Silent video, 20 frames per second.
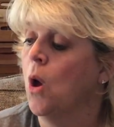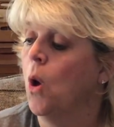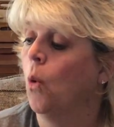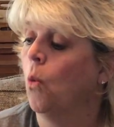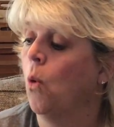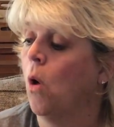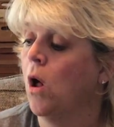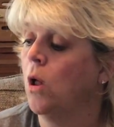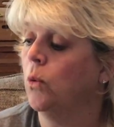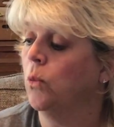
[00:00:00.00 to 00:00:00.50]

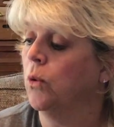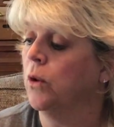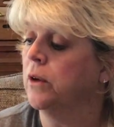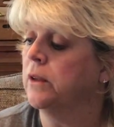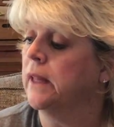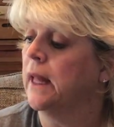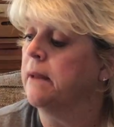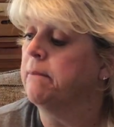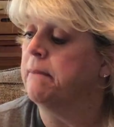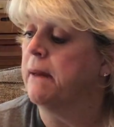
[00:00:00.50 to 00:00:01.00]
Walt worked
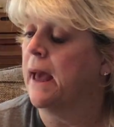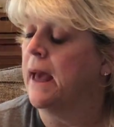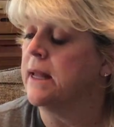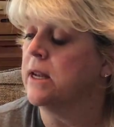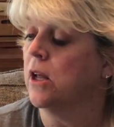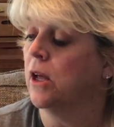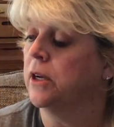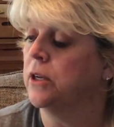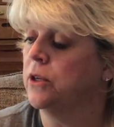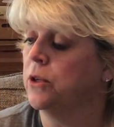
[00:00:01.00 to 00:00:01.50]
like mad
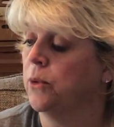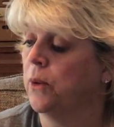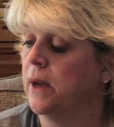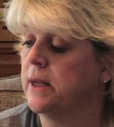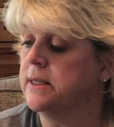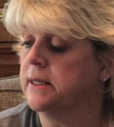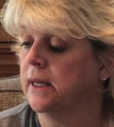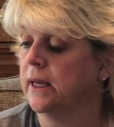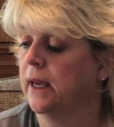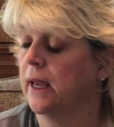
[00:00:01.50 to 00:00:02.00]
on a new
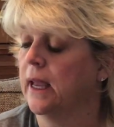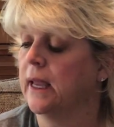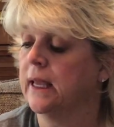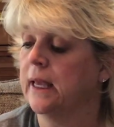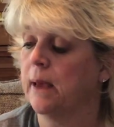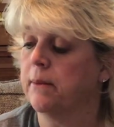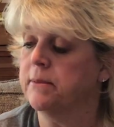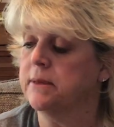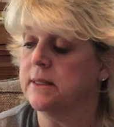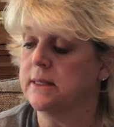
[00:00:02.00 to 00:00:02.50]
idea and
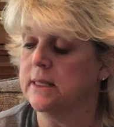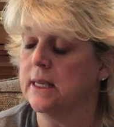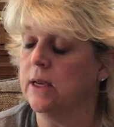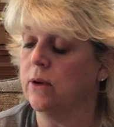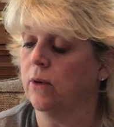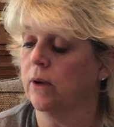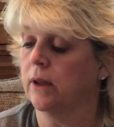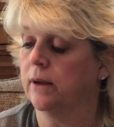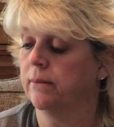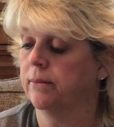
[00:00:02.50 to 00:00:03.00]
kept it
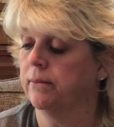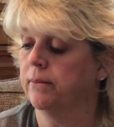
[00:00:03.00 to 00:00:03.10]
secret.